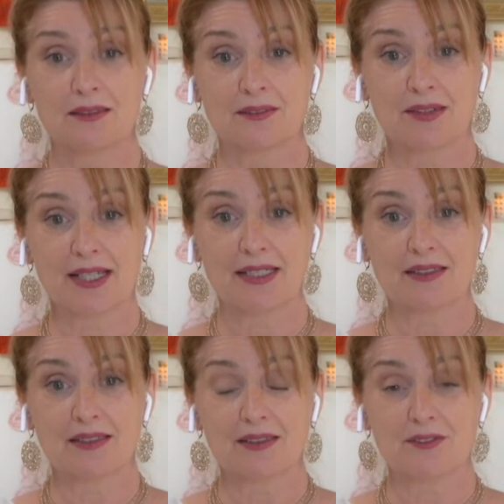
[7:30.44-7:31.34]

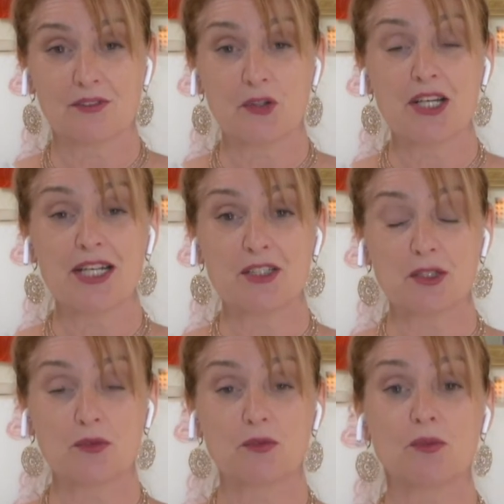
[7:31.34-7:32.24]
right? Free
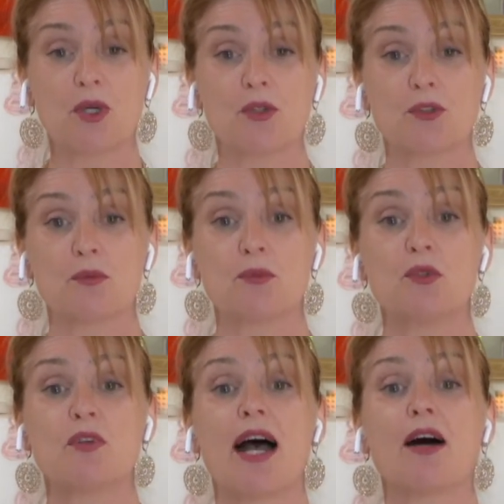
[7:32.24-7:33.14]
to
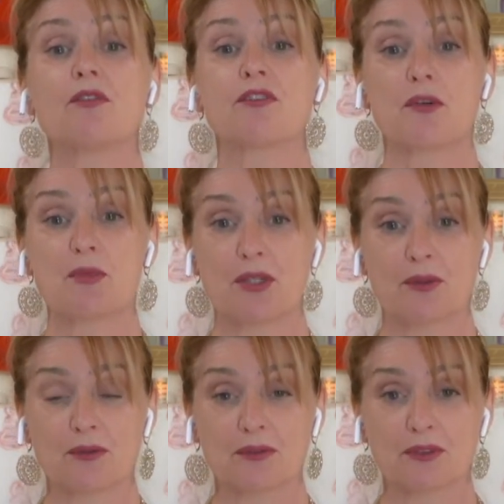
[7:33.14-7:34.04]
move out from
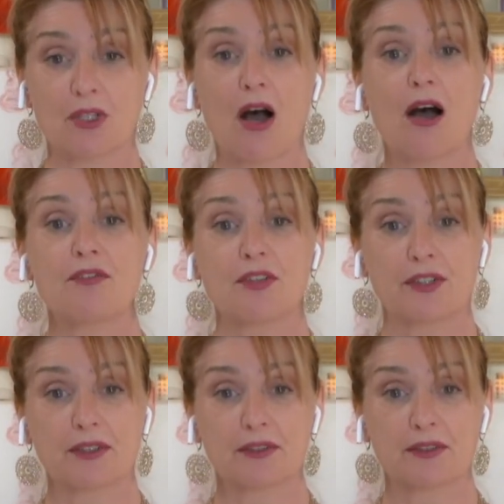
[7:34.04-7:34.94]
you, to
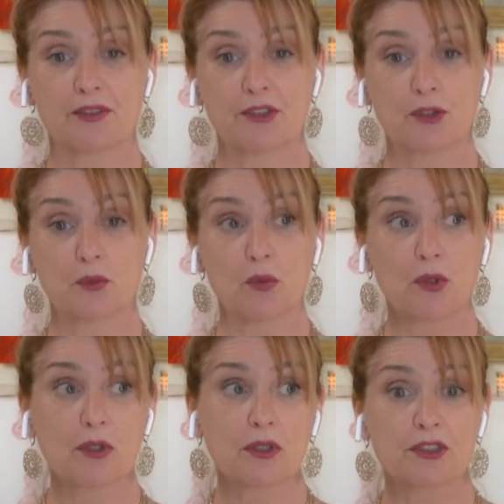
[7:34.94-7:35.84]
offer to your
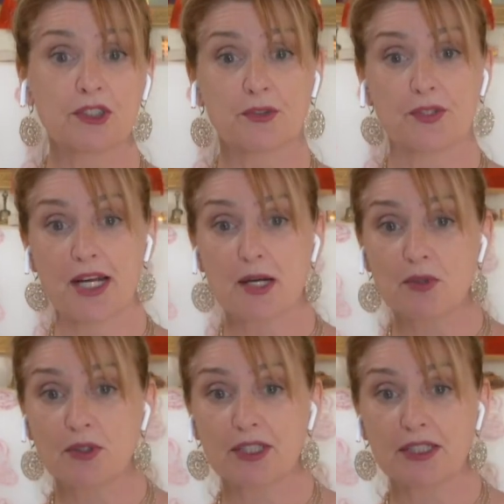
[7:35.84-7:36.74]
world, to your
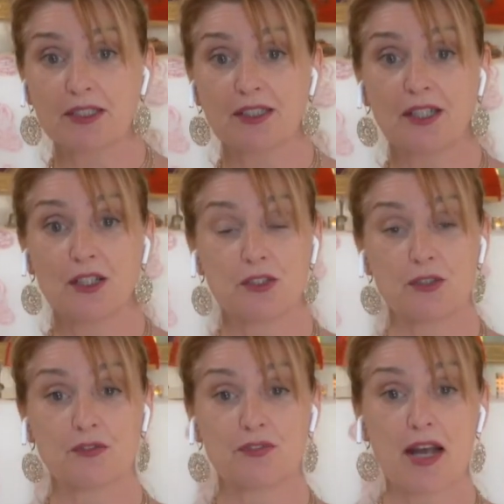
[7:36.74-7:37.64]
neighborhood, to your
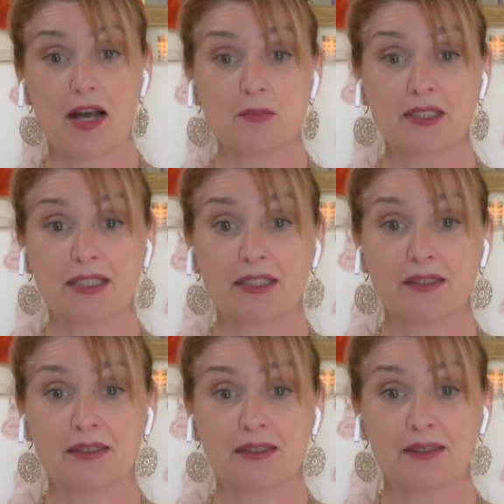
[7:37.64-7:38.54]
family,
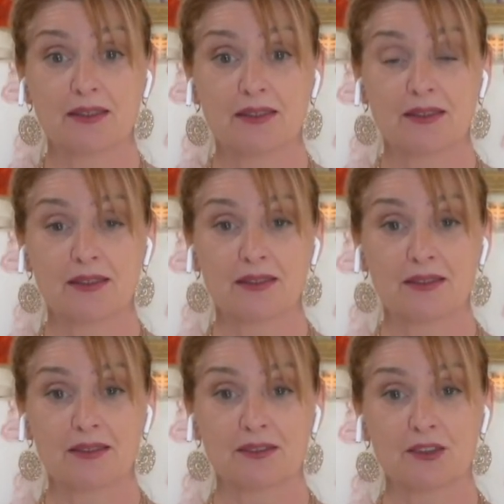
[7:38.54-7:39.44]

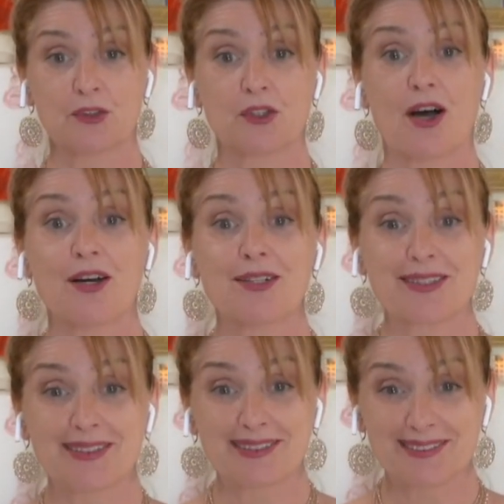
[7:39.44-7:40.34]
to your
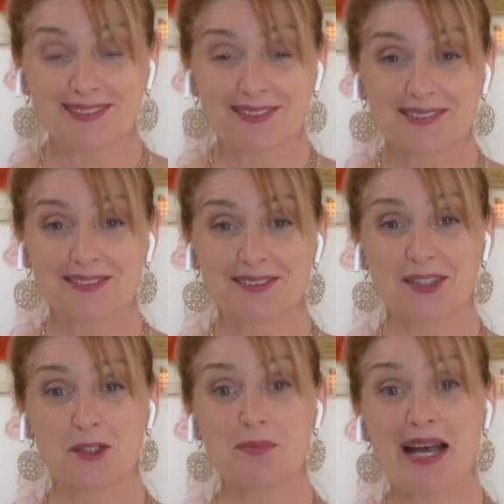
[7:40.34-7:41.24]
garden, to
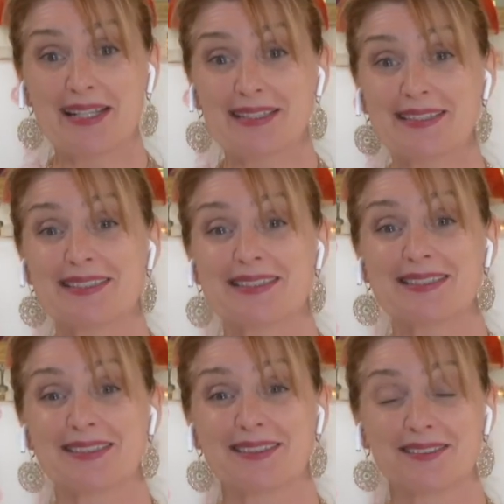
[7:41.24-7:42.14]
your pets,
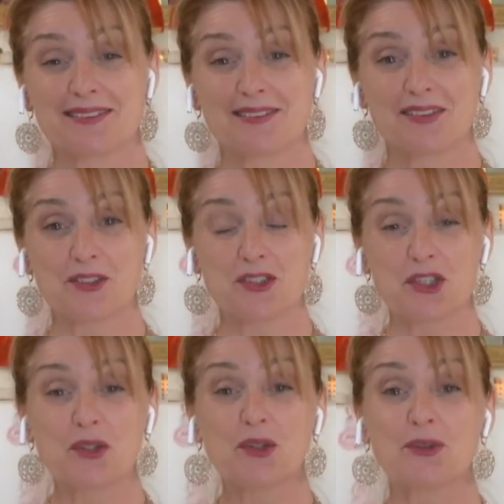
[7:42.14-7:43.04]
to your
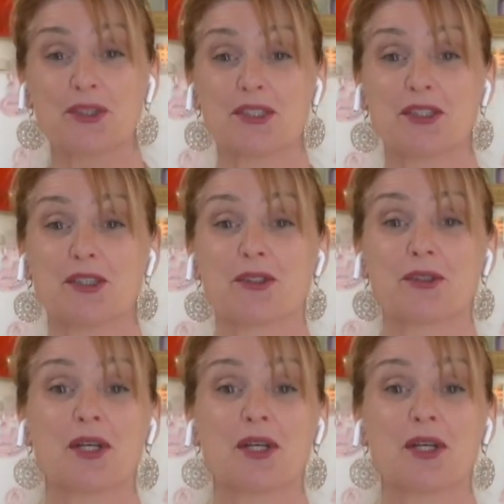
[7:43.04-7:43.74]
children, to your